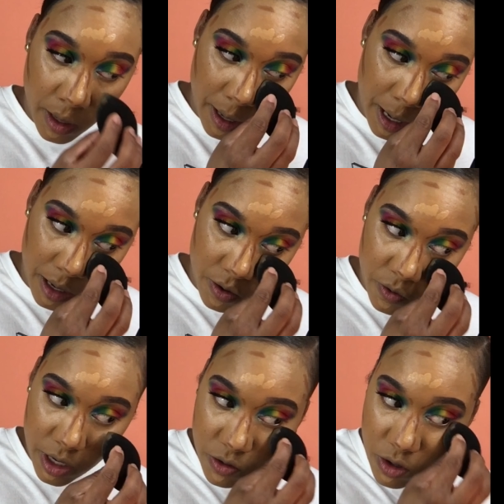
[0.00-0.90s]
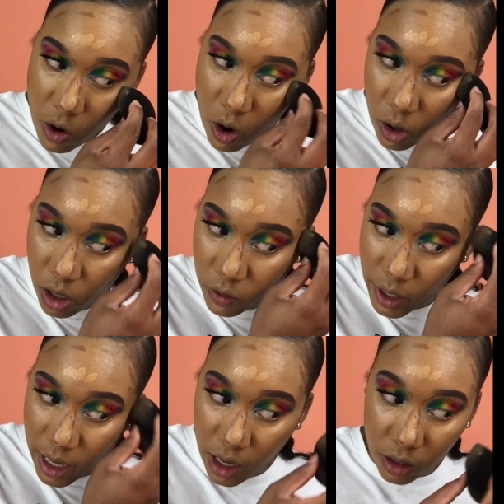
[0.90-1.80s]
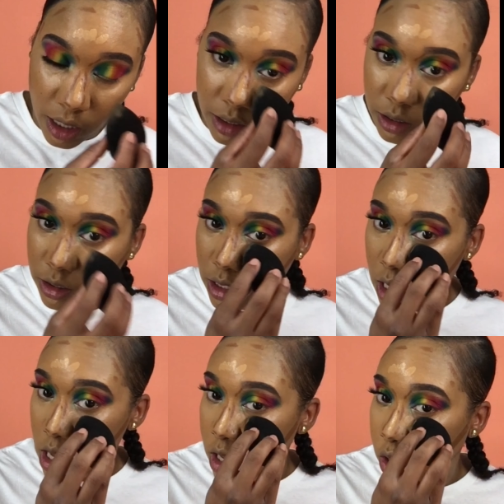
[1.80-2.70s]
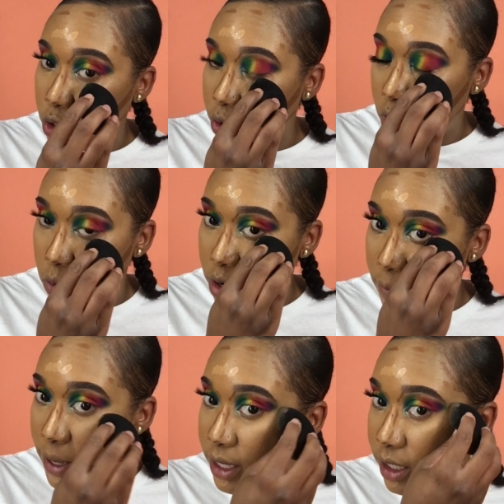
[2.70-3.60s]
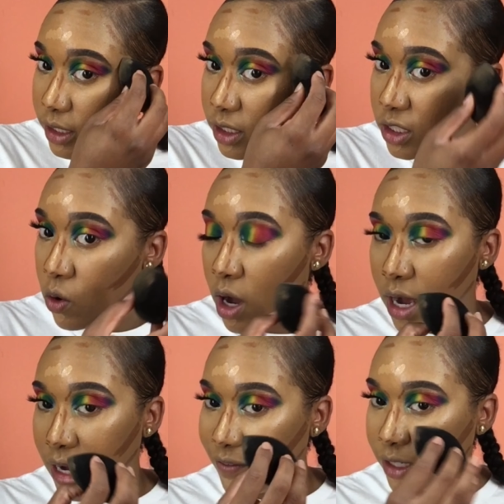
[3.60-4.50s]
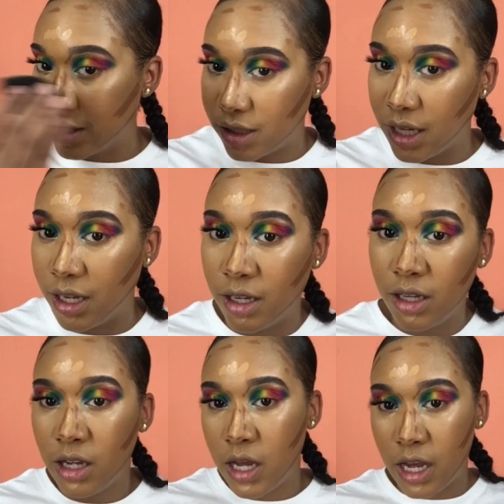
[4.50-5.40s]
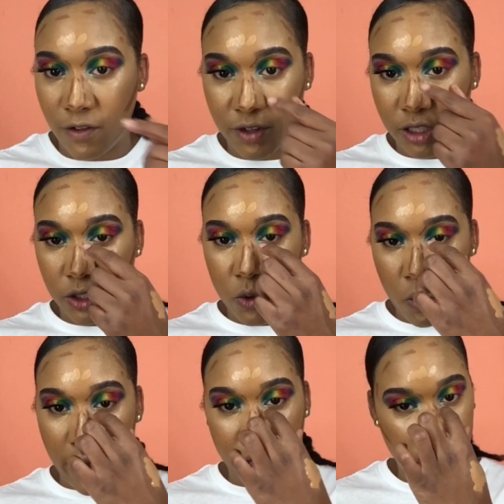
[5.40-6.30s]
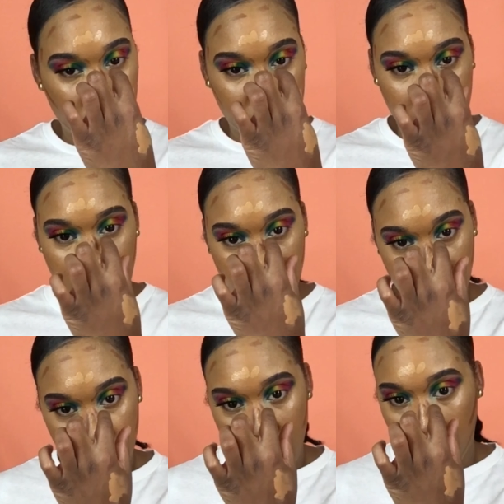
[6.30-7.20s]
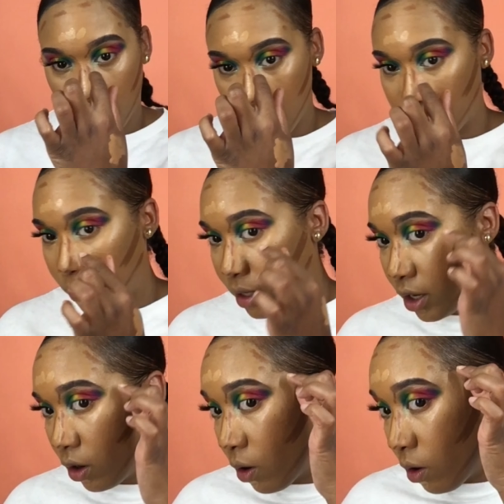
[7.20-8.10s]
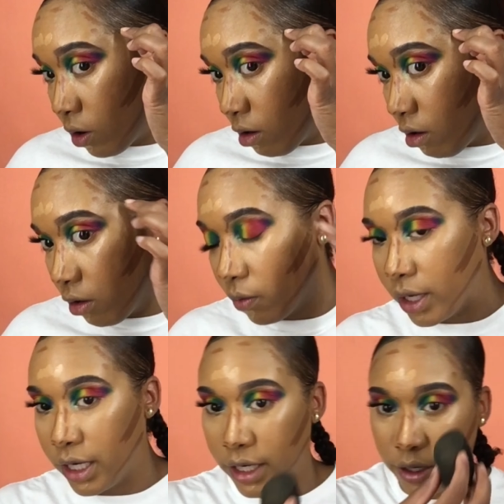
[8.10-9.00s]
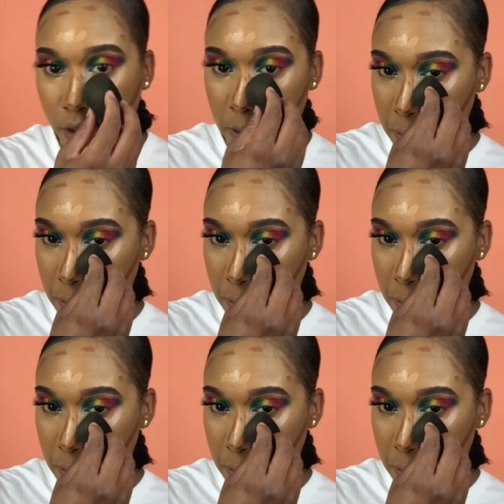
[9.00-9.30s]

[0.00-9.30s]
And when you go all the way out like this, you don't want to make it so obvious that if it's too white, you'll see a line going from here all the way to here.